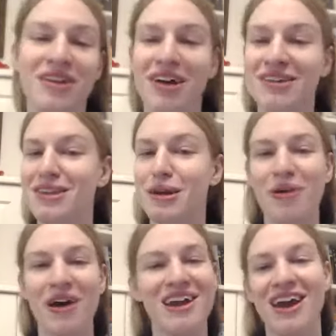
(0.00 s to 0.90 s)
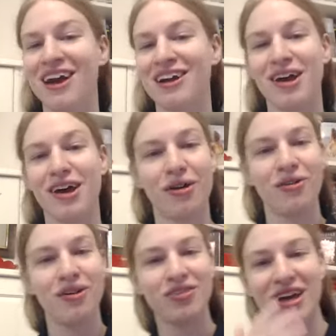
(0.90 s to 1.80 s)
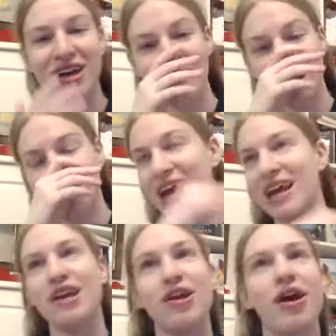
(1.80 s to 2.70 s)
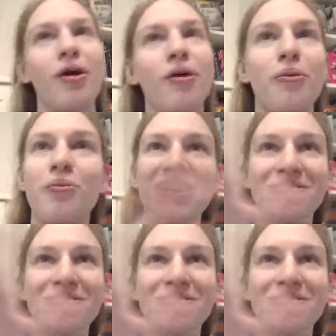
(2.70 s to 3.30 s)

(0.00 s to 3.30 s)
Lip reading: Less than a penny, heck no. Even a penny, no. But